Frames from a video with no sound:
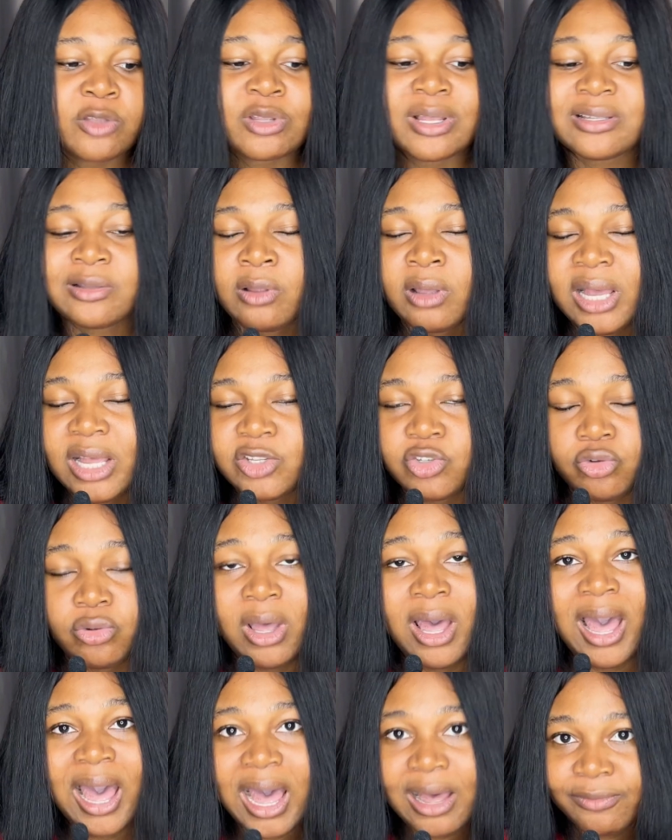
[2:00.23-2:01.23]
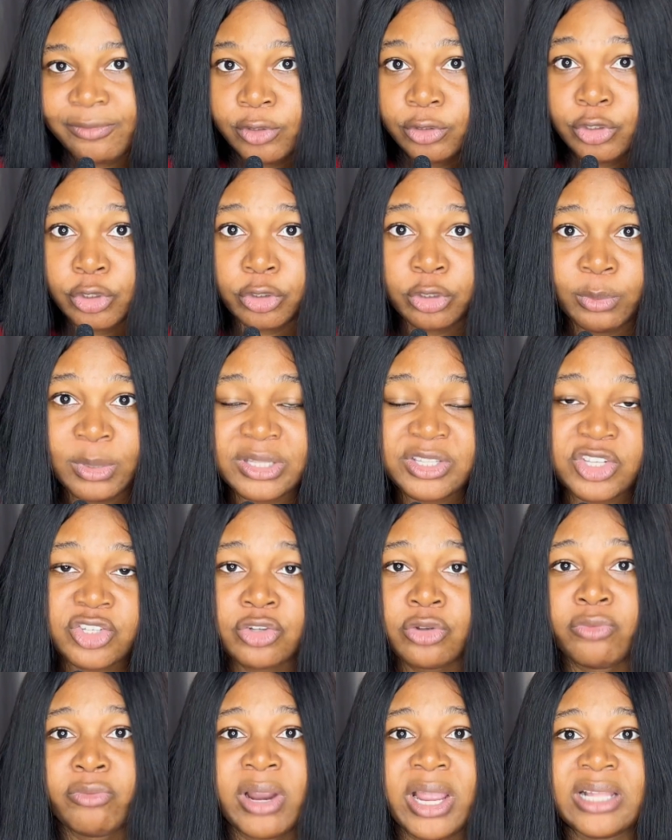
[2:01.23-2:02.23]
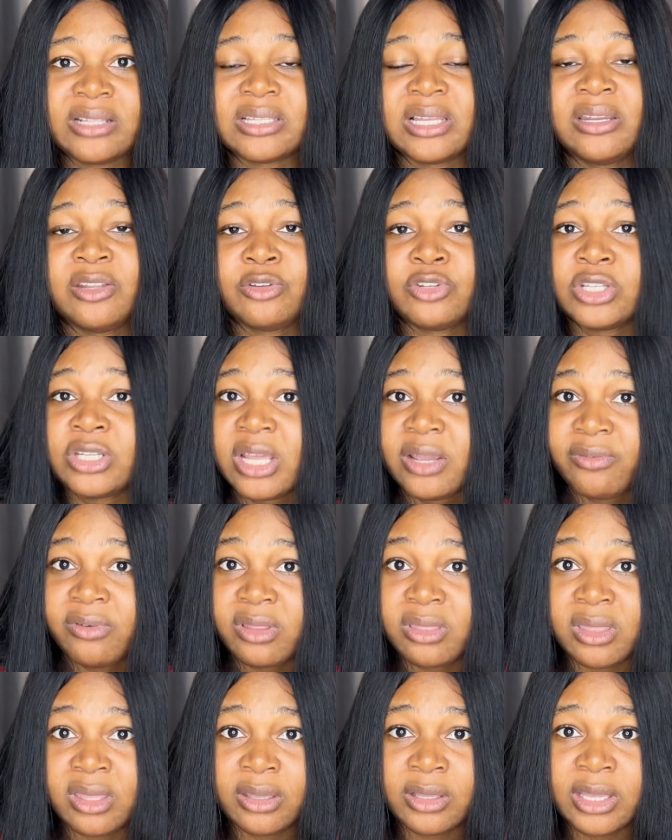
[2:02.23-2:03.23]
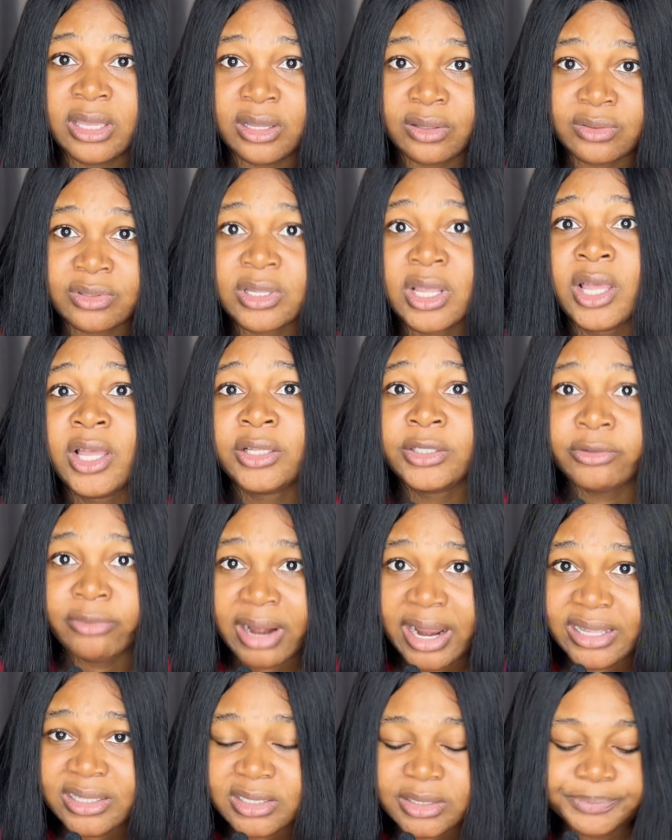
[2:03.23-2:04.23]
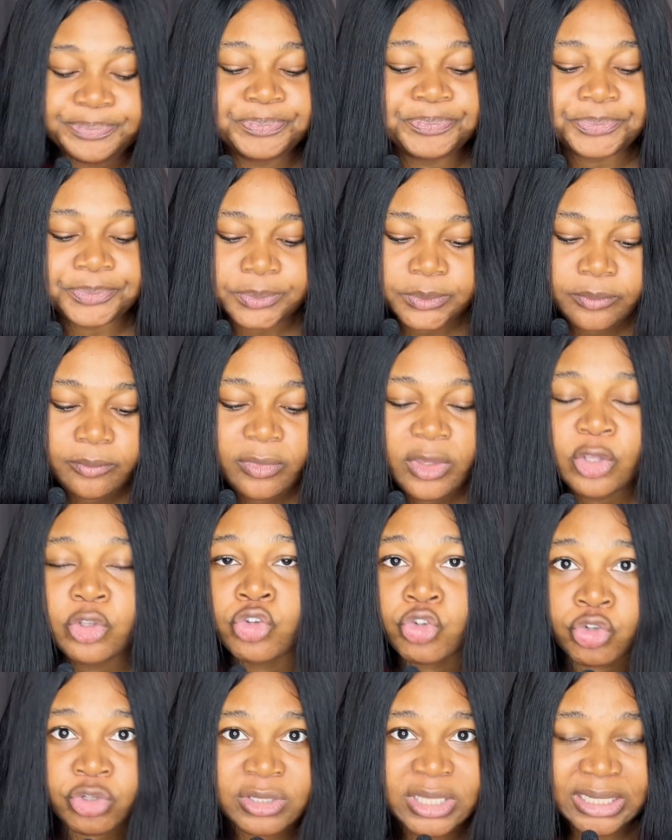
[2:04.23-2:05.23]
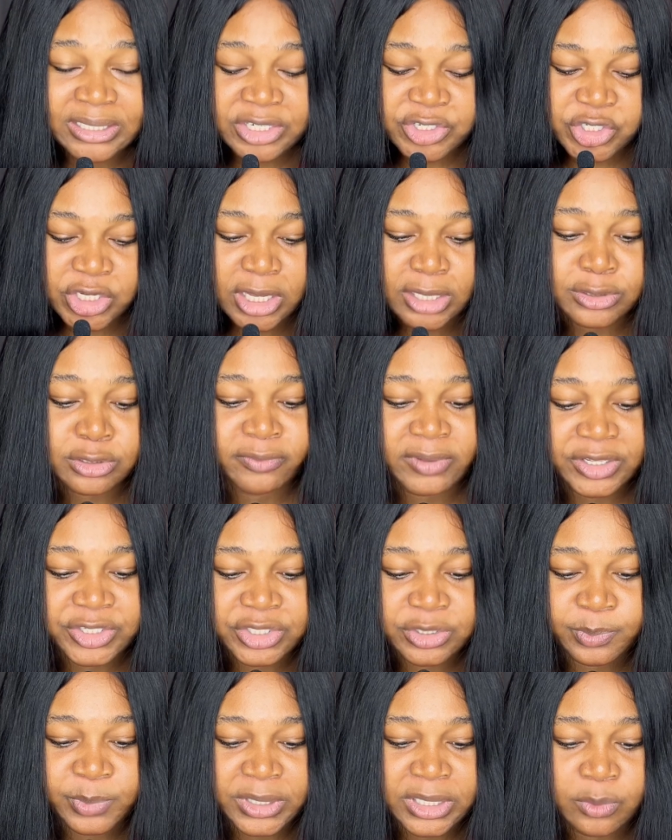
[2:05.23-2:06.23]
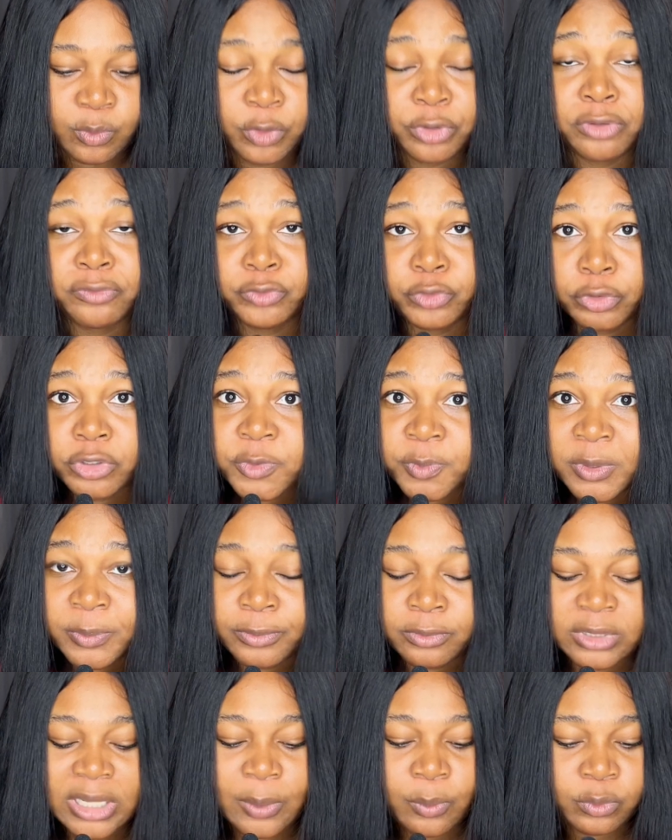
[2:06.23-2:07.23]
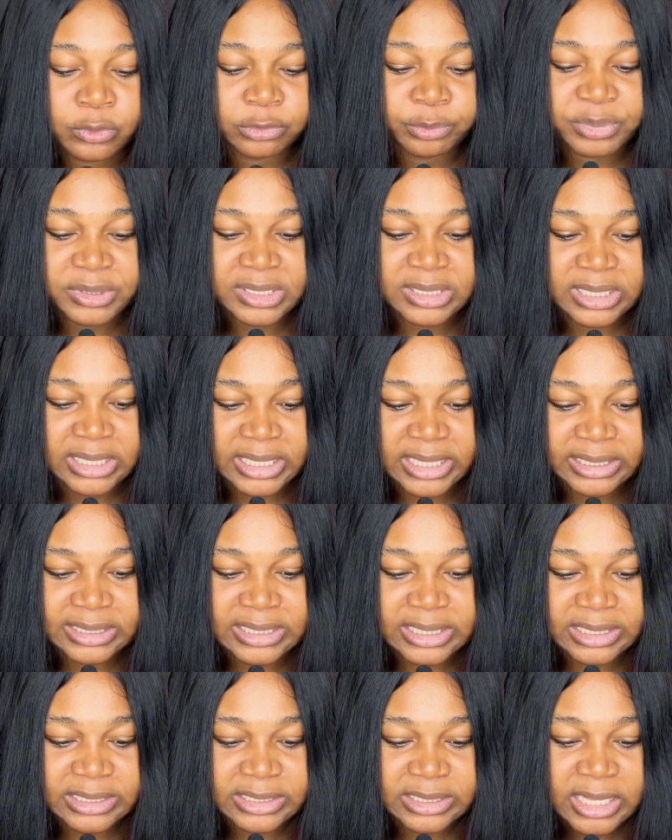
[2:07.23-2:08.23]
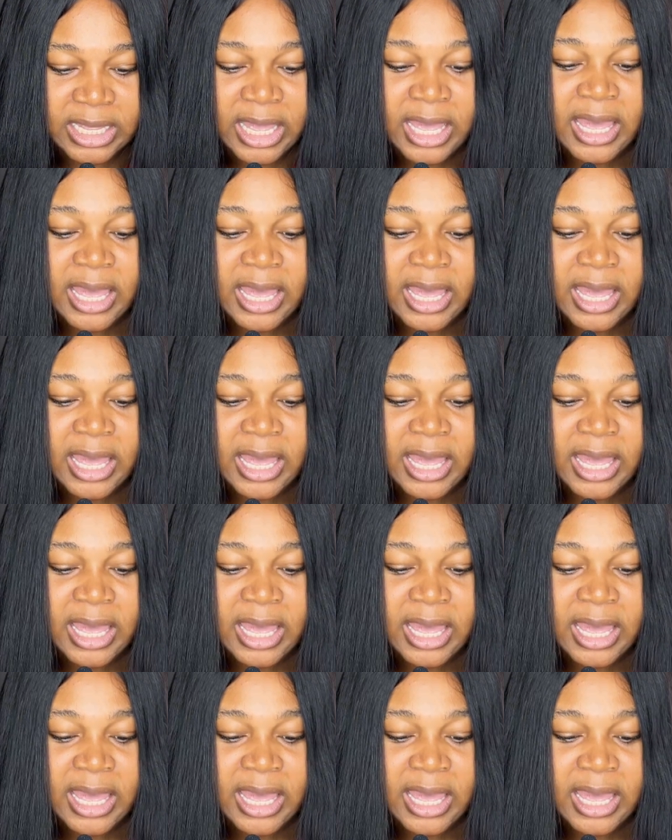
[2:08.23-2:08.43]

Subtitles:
So as long as you have your documentation right and you did everything else right, you should stand a chance of actually being one of those people that would be selected.